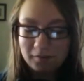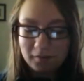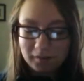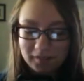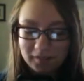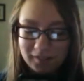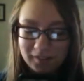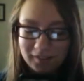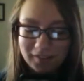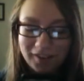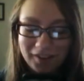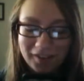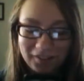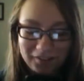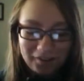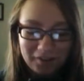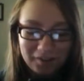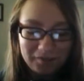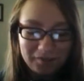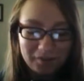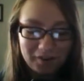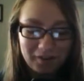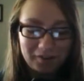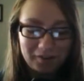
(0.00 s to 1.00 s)
What's the color
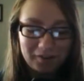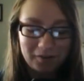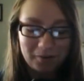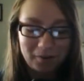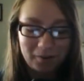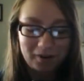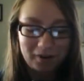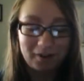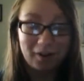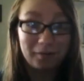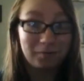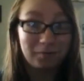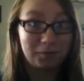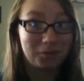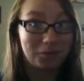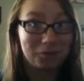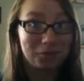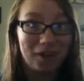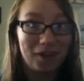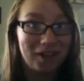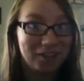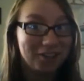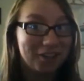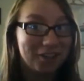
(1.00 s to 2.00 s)
of your underwear? I'm so
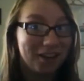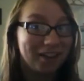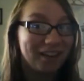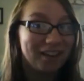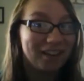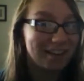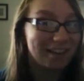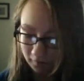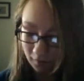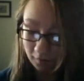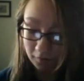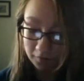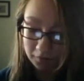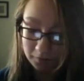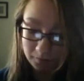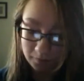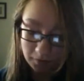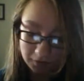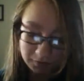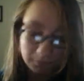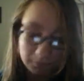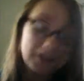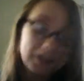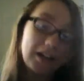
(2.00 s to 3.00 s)
not checking. Now, if you
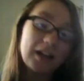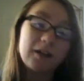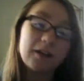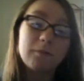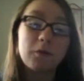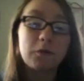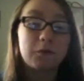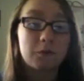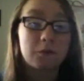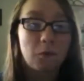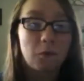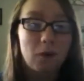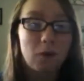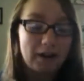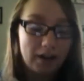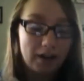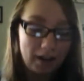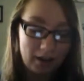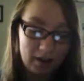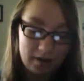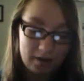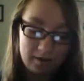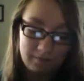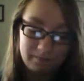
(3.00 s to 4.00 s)
must be an animal for one
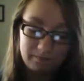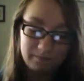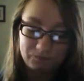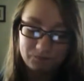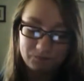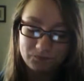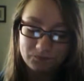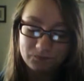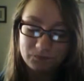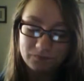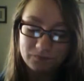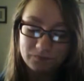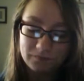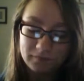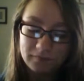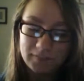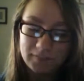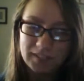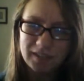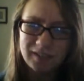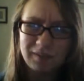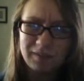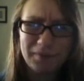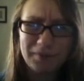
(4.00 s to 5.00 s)
day,
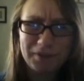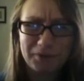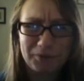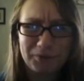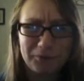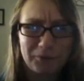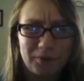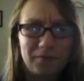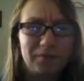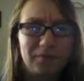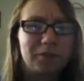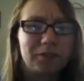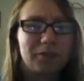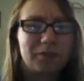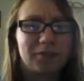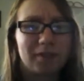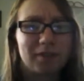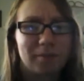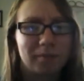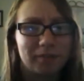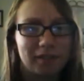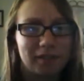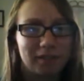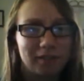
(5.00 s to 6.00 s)
it'd be a griffin or
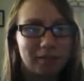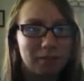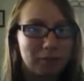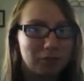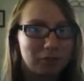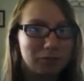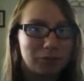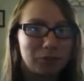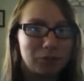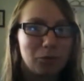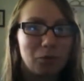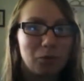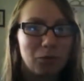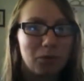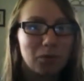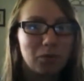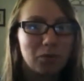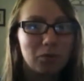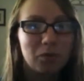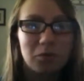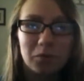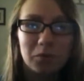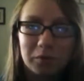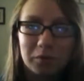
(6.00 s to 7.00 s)
something. That'd be so
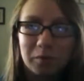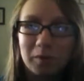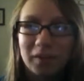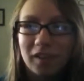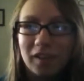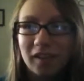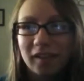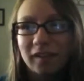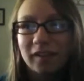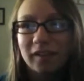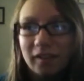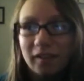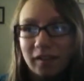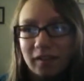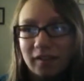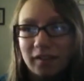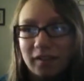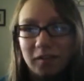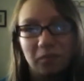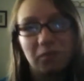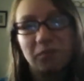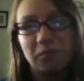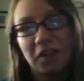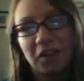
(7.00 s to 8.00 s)
cool. You'd be like,
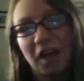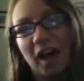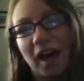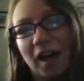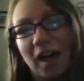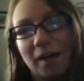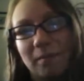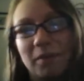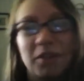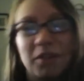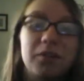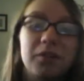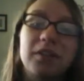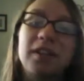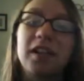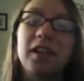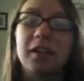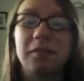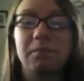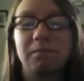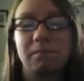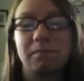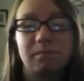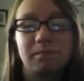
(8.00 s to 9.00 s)
could fly, but you could
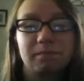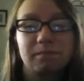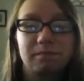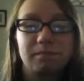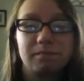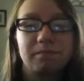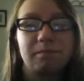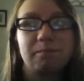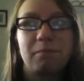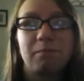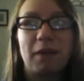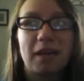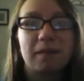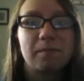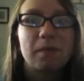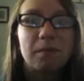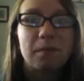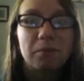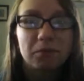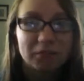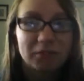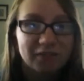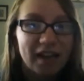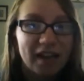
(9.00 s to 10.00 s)
like peck
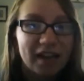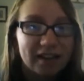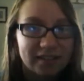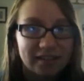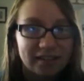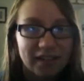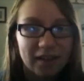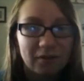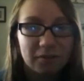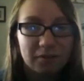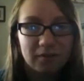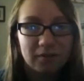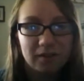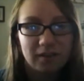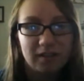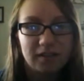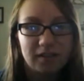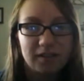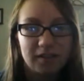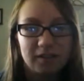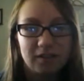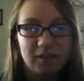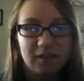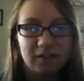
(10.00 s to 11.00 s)
people's eyes out, and
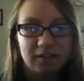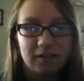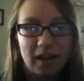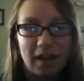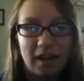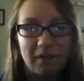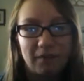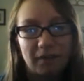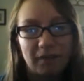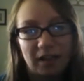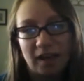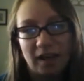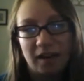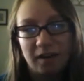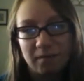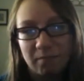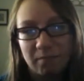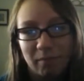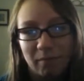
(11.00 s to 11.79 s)
then you could have a lion